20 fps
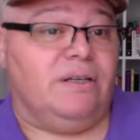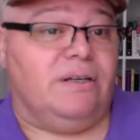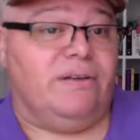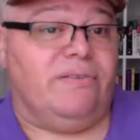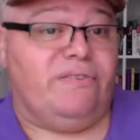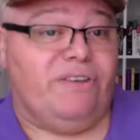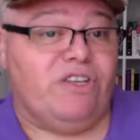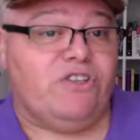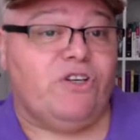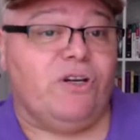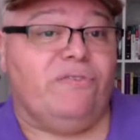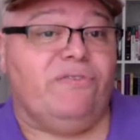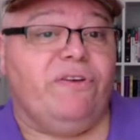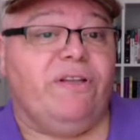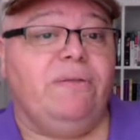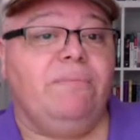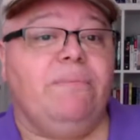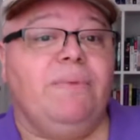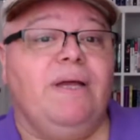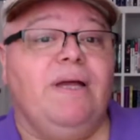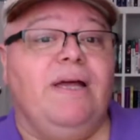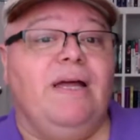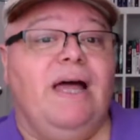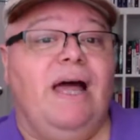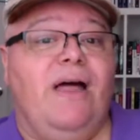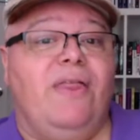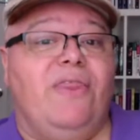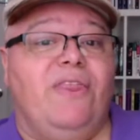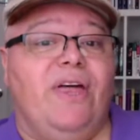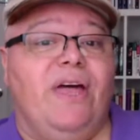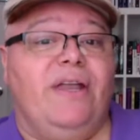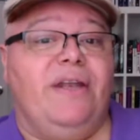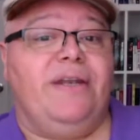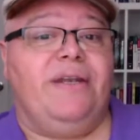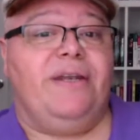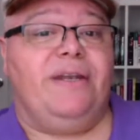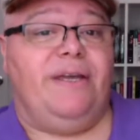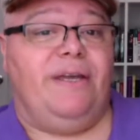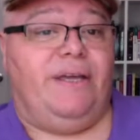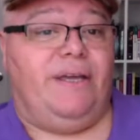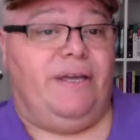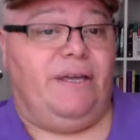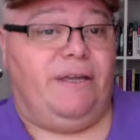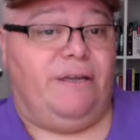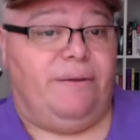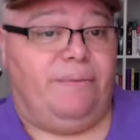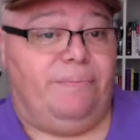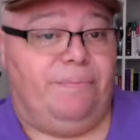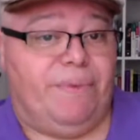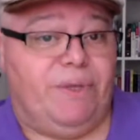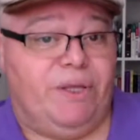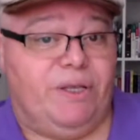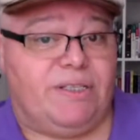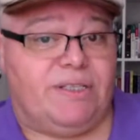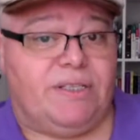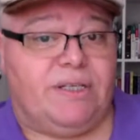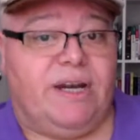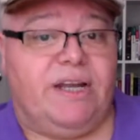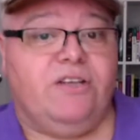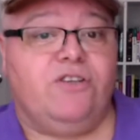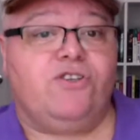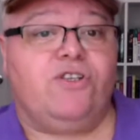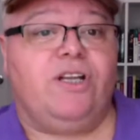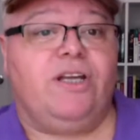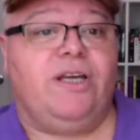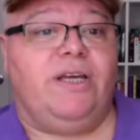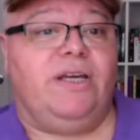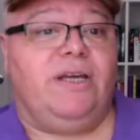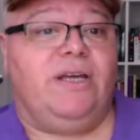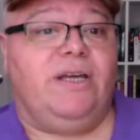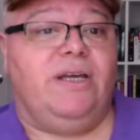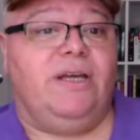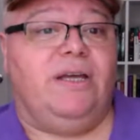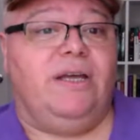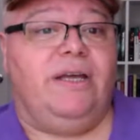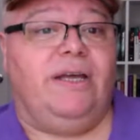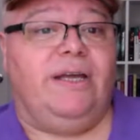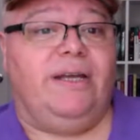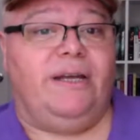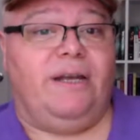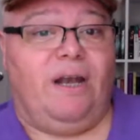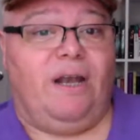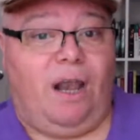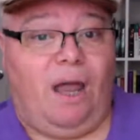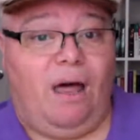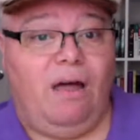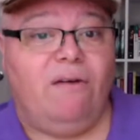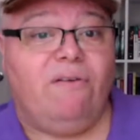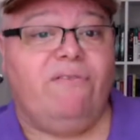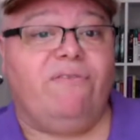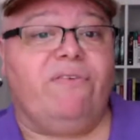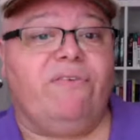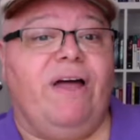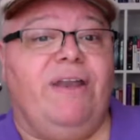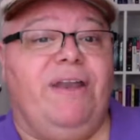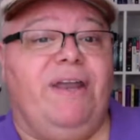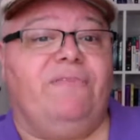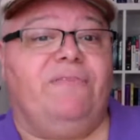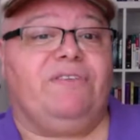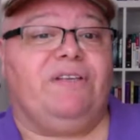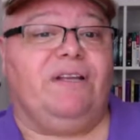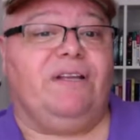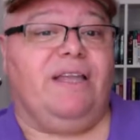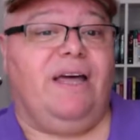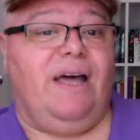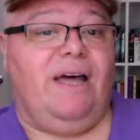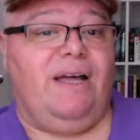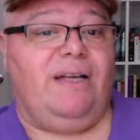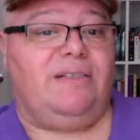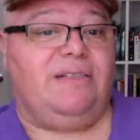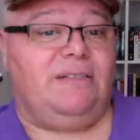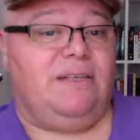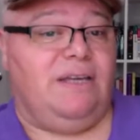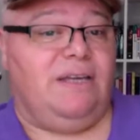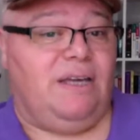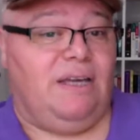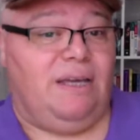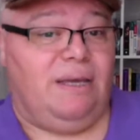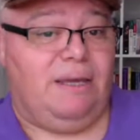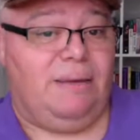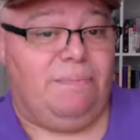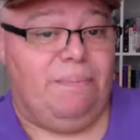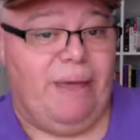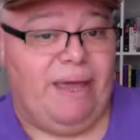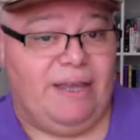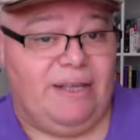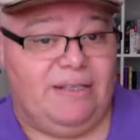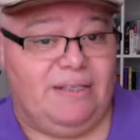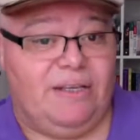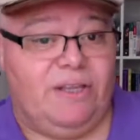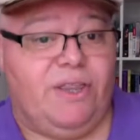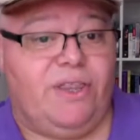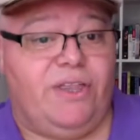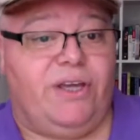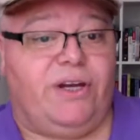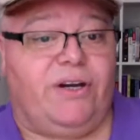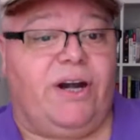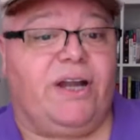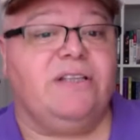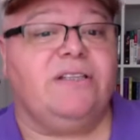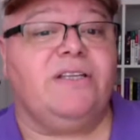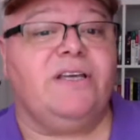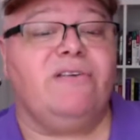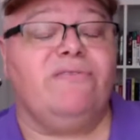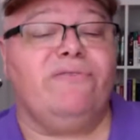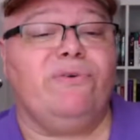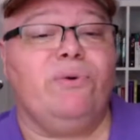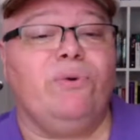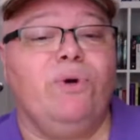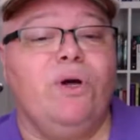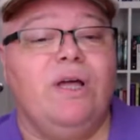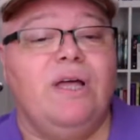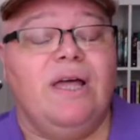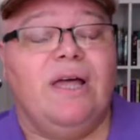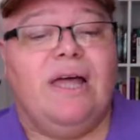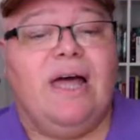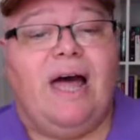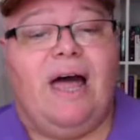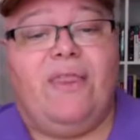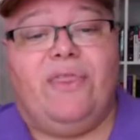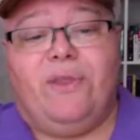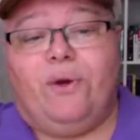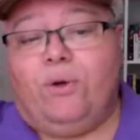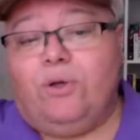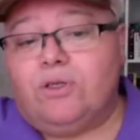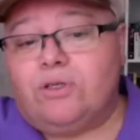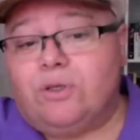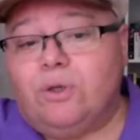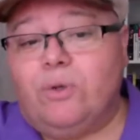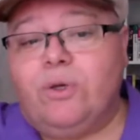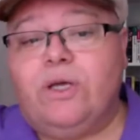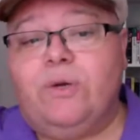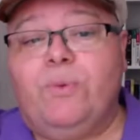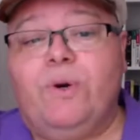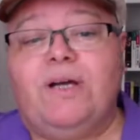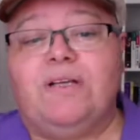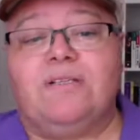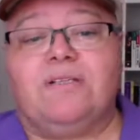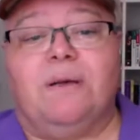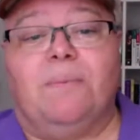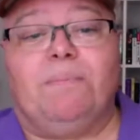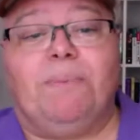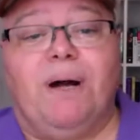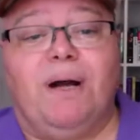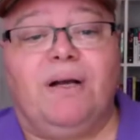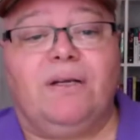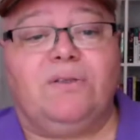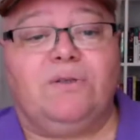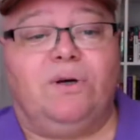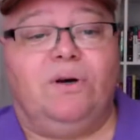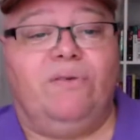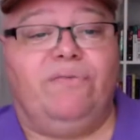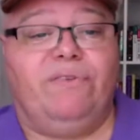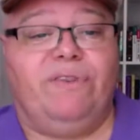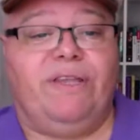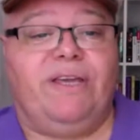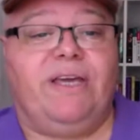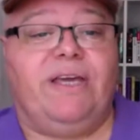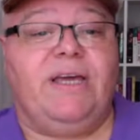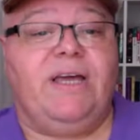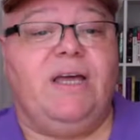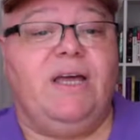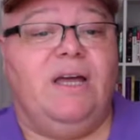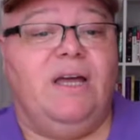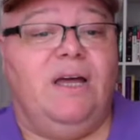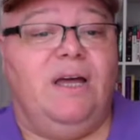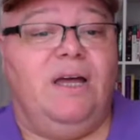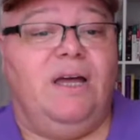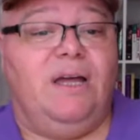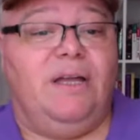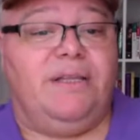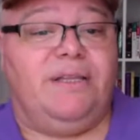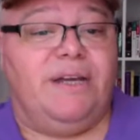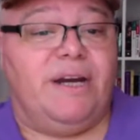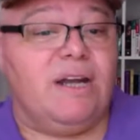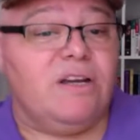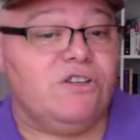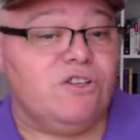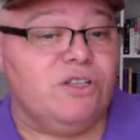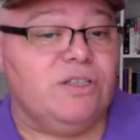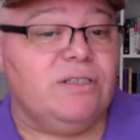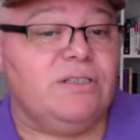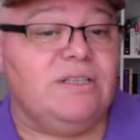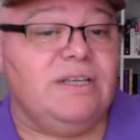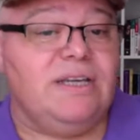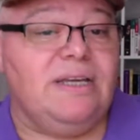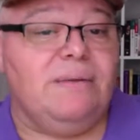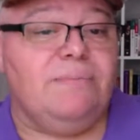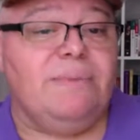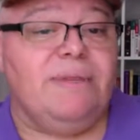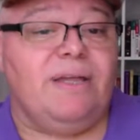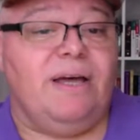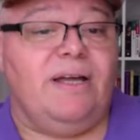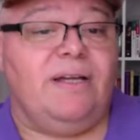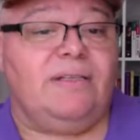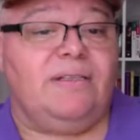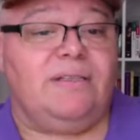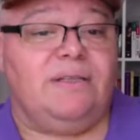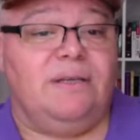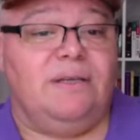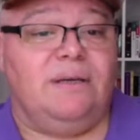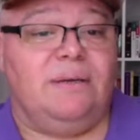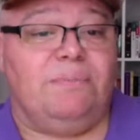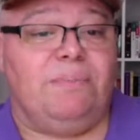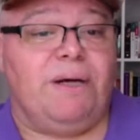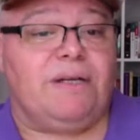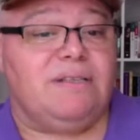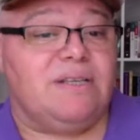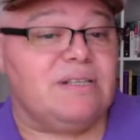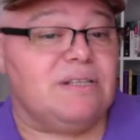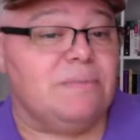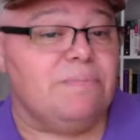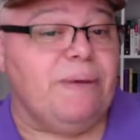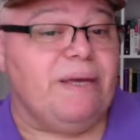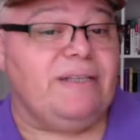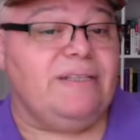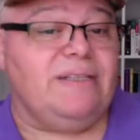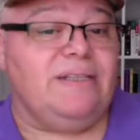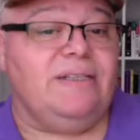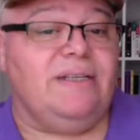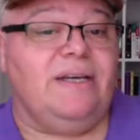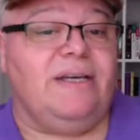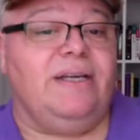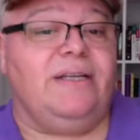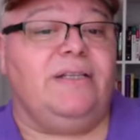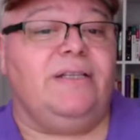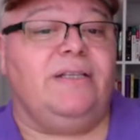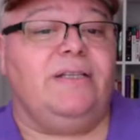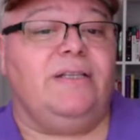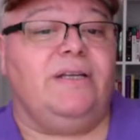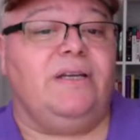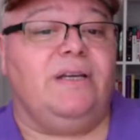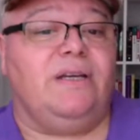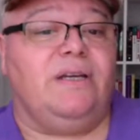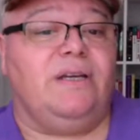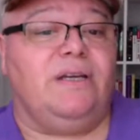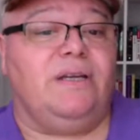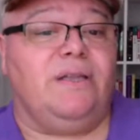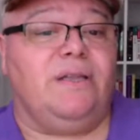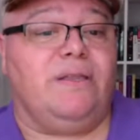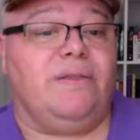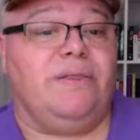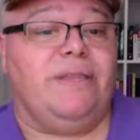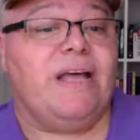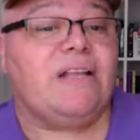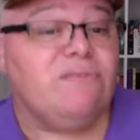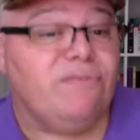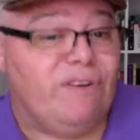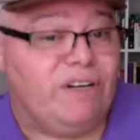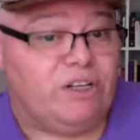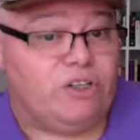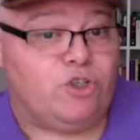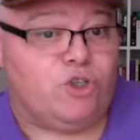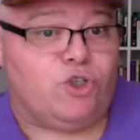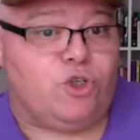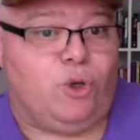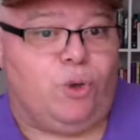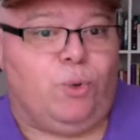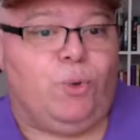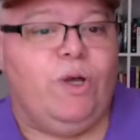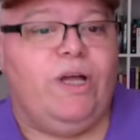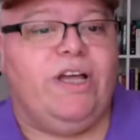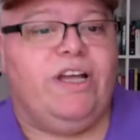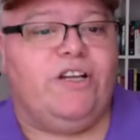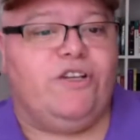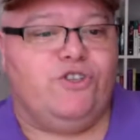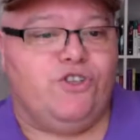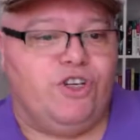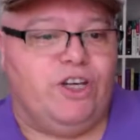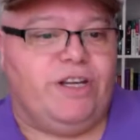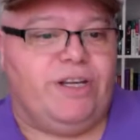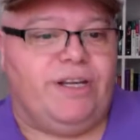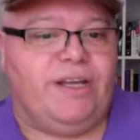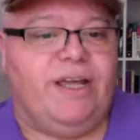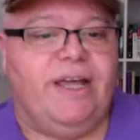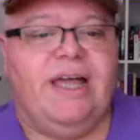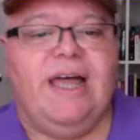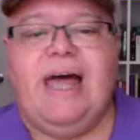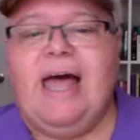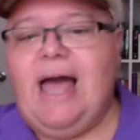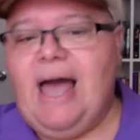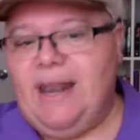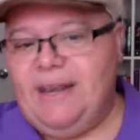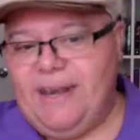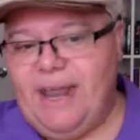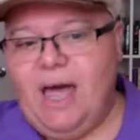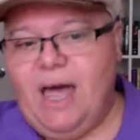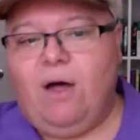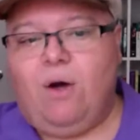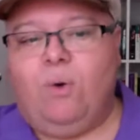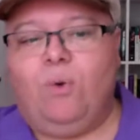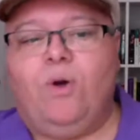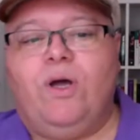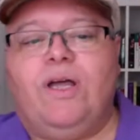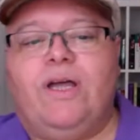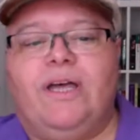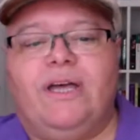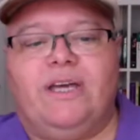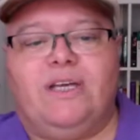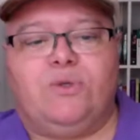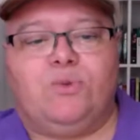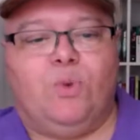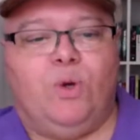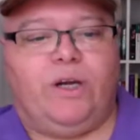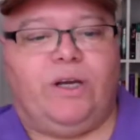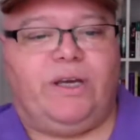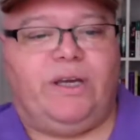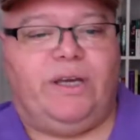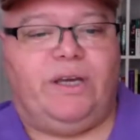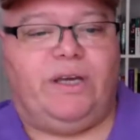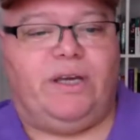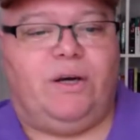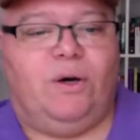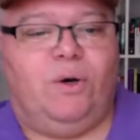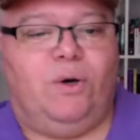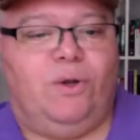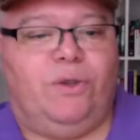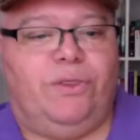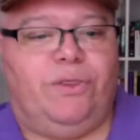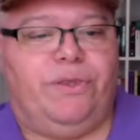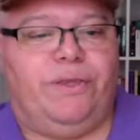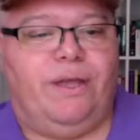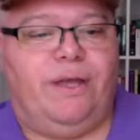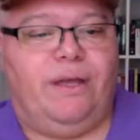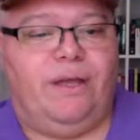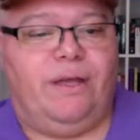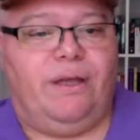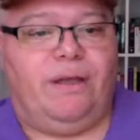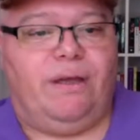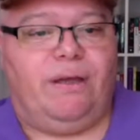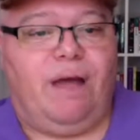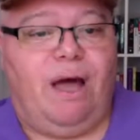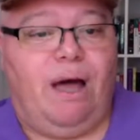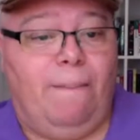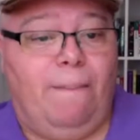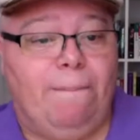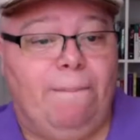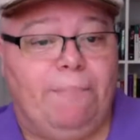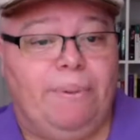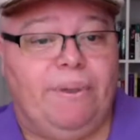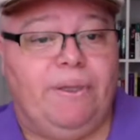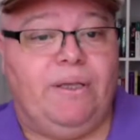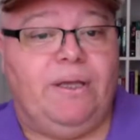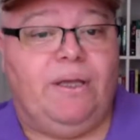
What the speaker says: feature film, and then Strangely in Love, and after that he made The Rendezvous, and also he was part of the direction team that participated in Netflix show Jinn, and now he's working on Hump.